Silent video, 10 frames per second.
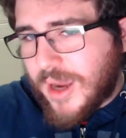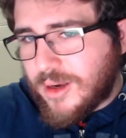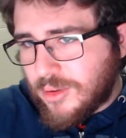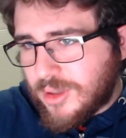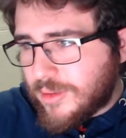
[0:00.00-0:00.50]
I
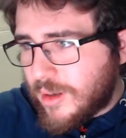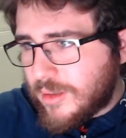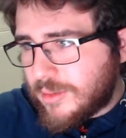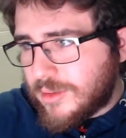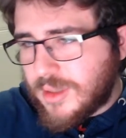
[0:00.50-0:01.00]
know that there are
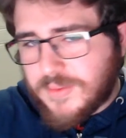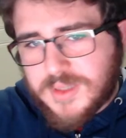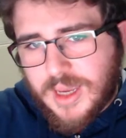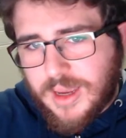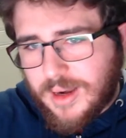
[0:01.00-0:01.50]

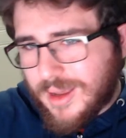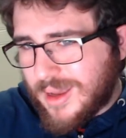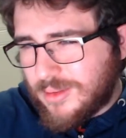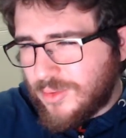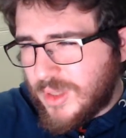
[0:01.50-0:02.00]
alternatives, and
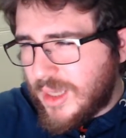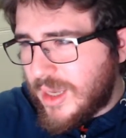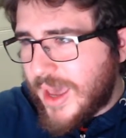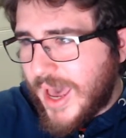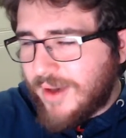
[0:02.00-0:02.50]
I don't really
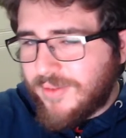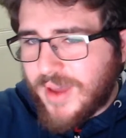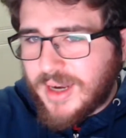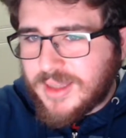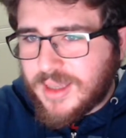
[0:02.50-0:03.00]
have
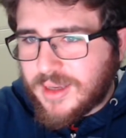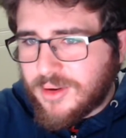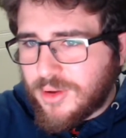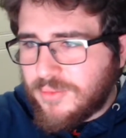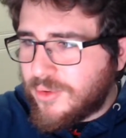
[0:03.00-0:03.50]
anything
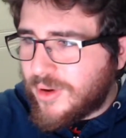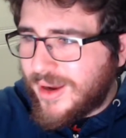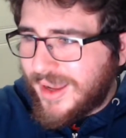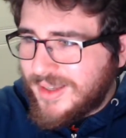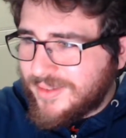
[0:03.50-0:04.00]
going for
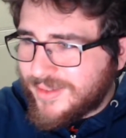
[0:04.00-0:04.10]
Active